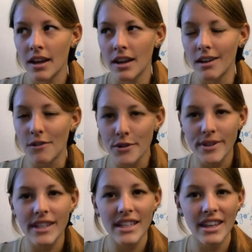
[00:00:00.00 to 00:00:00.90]
if you
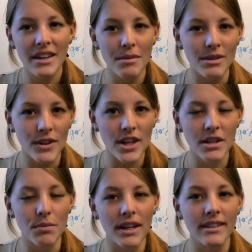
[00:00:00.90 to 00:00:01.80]
see him as very
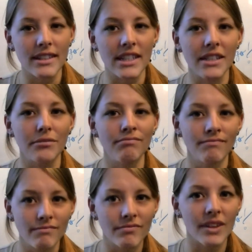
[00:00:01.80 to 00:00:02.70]
depressing,
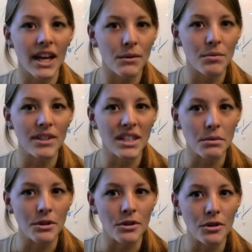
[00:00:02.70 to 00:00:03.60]
that would be
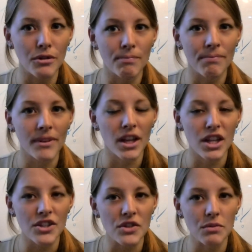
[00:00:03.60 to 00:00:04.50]
typical.
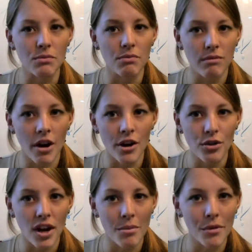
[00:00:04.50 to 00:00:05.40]
Unless you
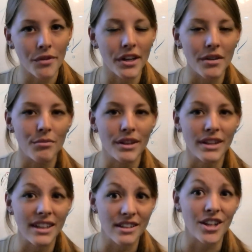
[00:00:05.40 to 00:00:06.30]
heartthrob over him, then
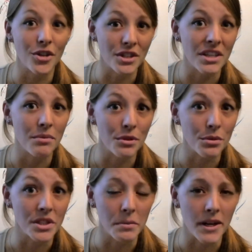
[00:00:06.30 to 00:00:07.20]
that's another typical
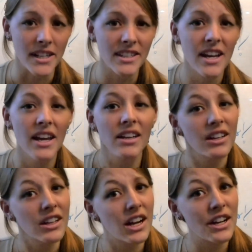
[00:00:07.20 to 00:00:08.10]
response.
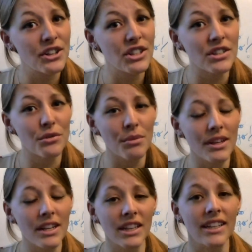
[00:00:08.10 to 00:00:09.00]
Kakashi, you
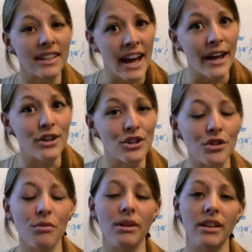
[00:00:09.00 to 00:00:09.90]
immediately attach
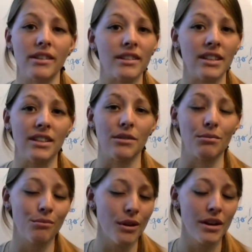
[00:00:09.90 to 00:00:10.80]
to because he's
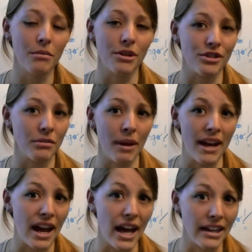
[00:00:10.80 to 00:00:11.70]
pretty much just
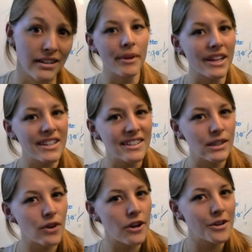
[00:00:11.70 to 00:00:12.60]
badass. Because this
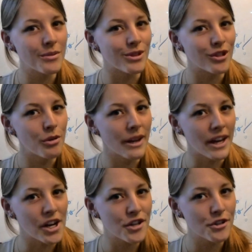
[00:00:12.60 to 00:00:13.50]
volume is so
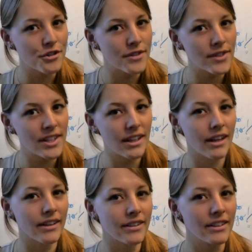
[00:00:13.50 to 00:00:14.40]
character-driven
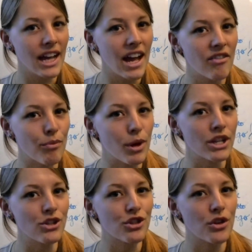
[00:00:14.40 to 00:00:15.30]
and doesn't have
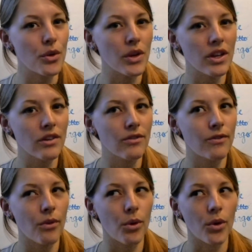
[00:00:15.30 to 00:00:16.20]
much going
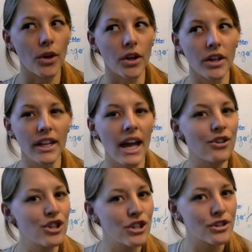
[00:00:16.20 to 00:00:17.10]
for
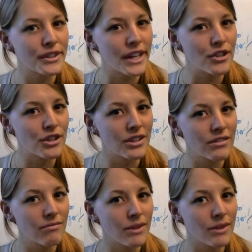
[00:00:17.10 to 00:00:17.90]
catching your attention,